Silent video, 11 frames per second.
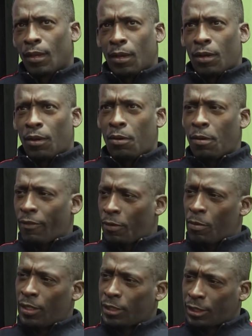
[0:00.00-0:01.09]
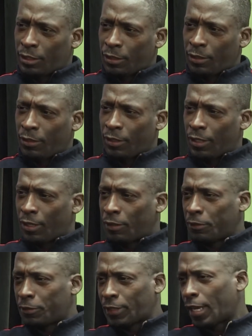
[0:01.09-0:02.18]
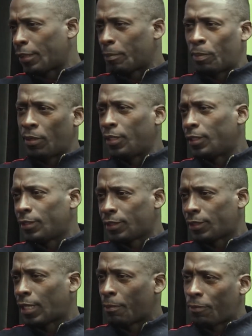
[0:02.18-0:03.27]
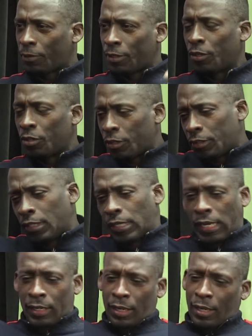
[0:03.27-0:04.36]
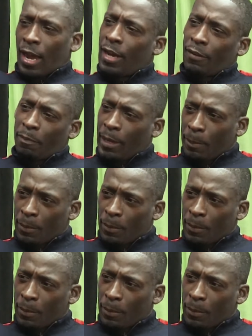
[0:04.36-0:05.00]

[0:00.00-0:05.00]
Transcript: whoever wants to, take the bullet, you're like in a line of people.